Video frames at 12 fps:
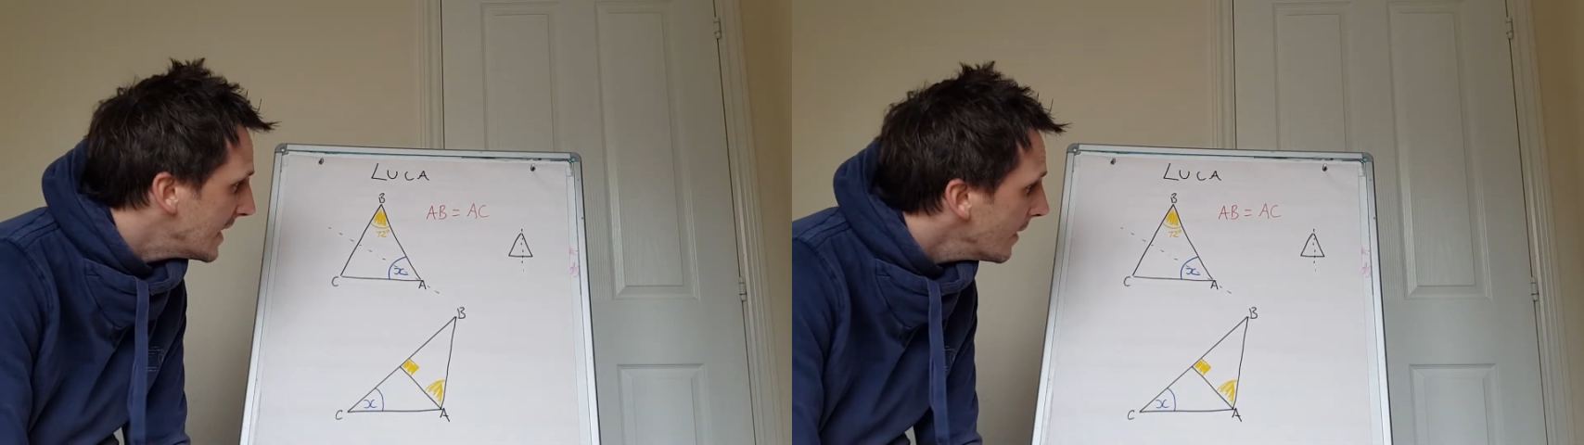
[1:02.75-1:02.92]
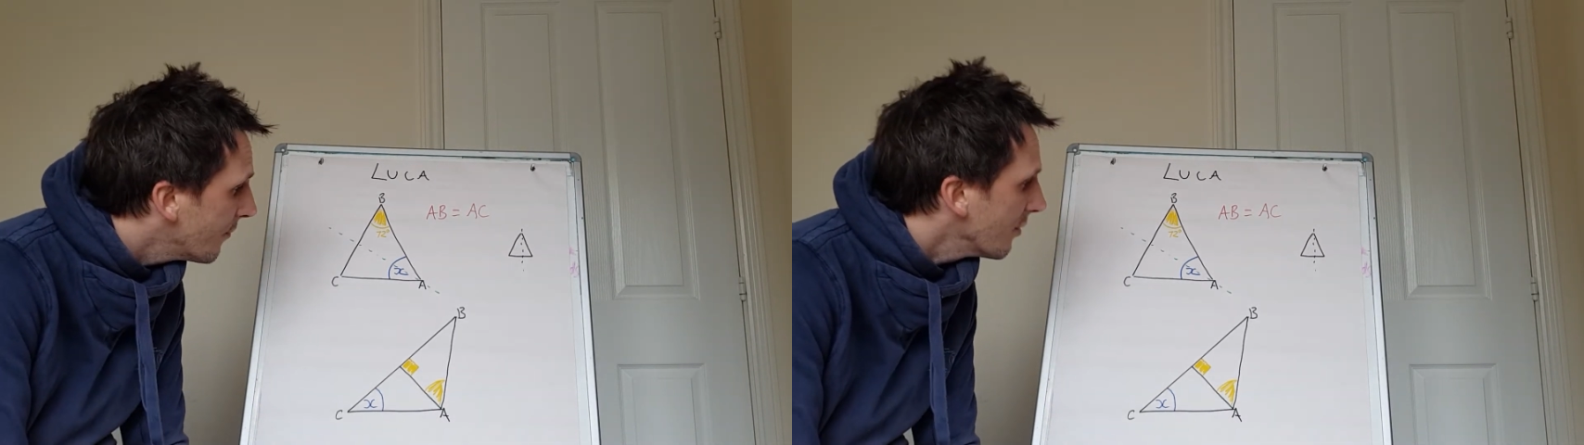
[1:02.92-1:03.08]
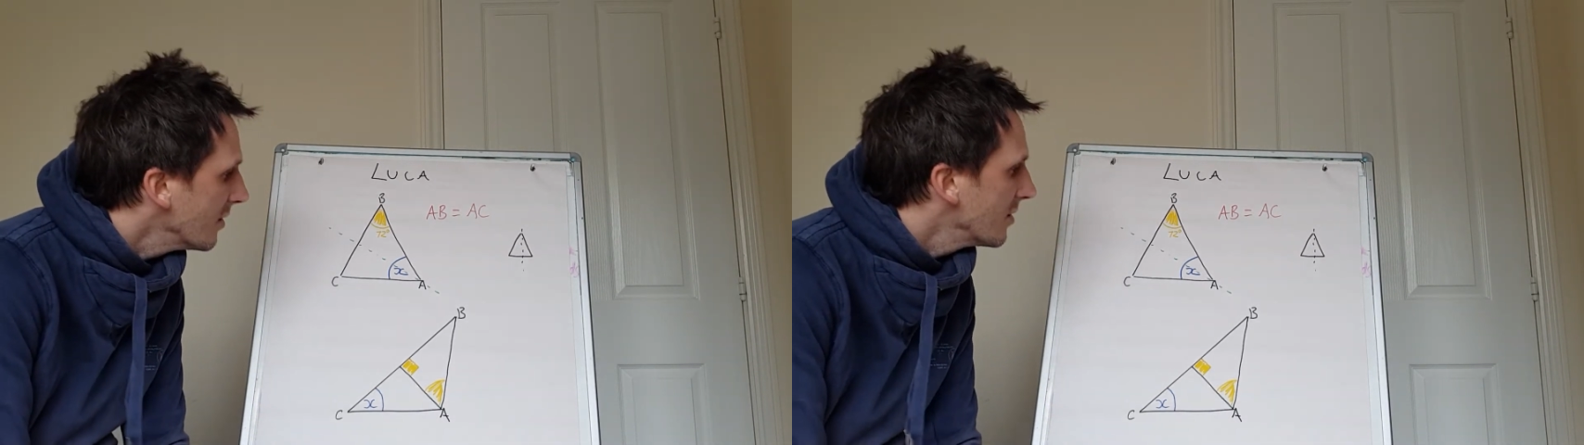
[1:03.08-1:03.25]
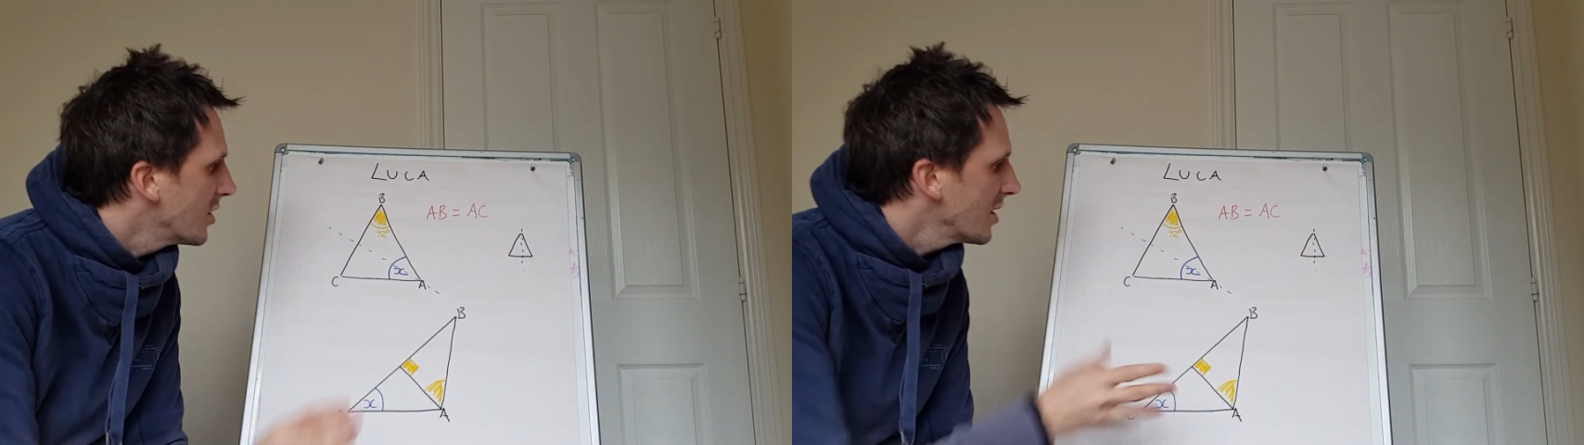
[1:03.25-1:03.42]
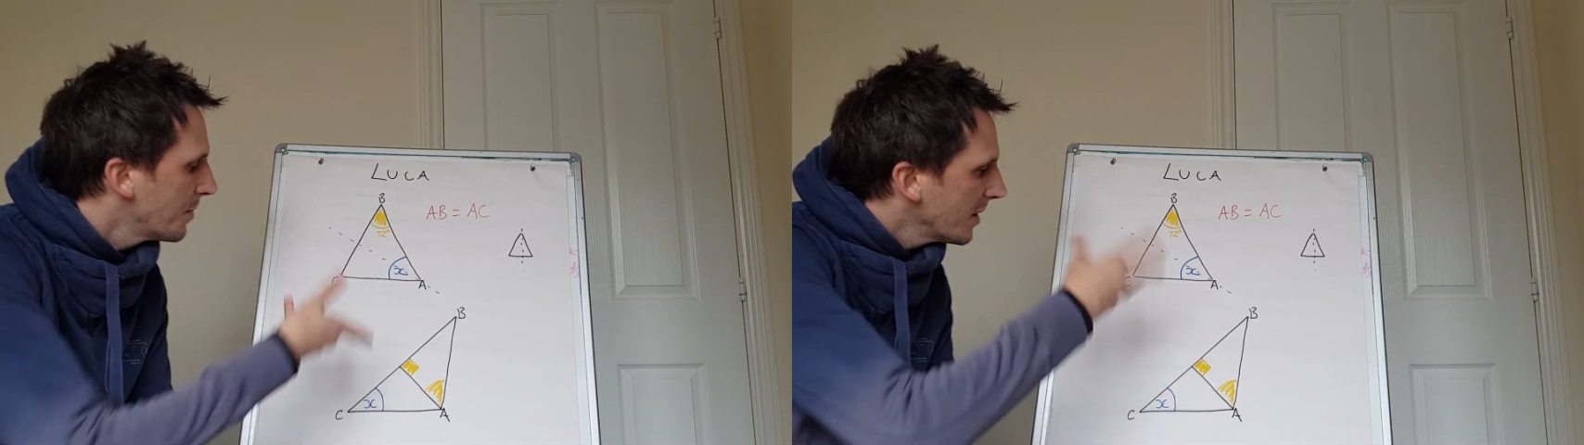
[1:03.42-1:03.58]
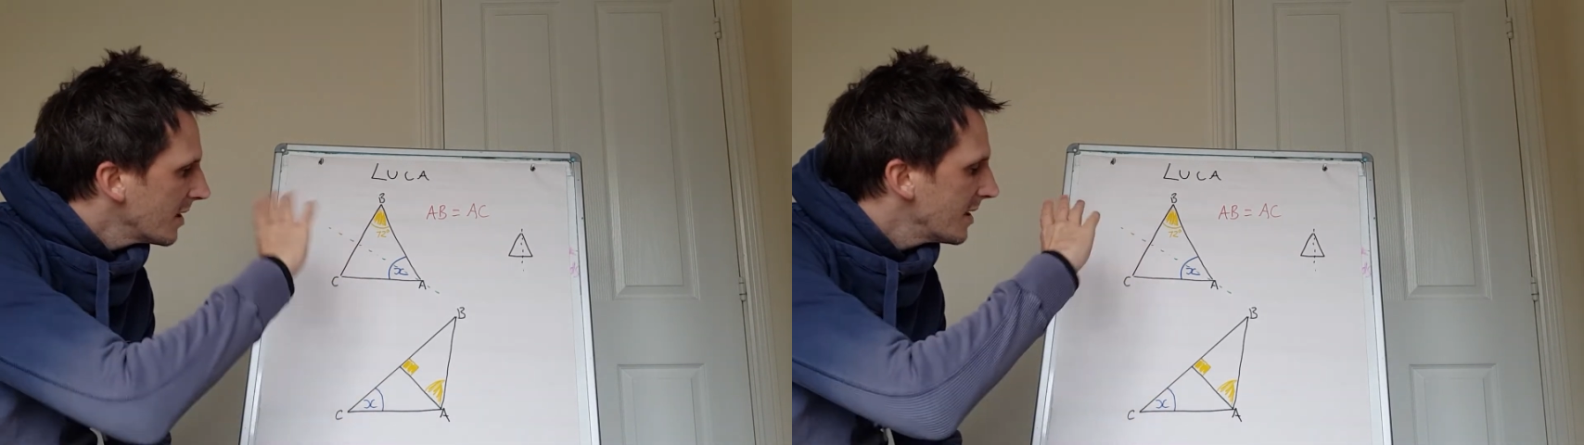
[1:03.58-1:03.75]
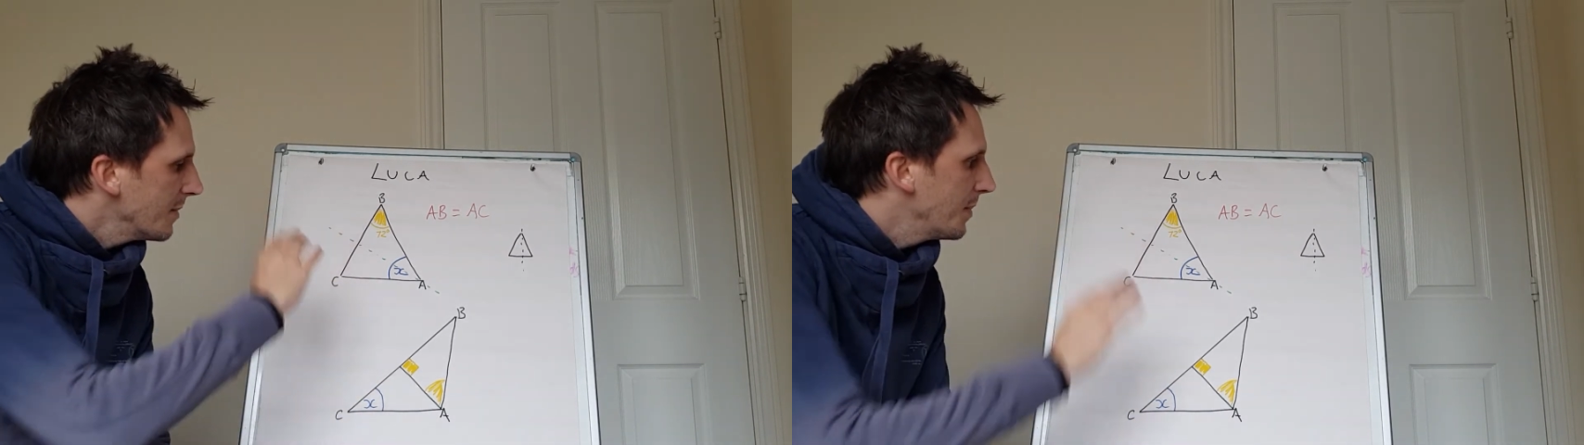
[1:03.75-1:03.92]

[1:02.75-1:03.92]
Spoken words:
different just because it's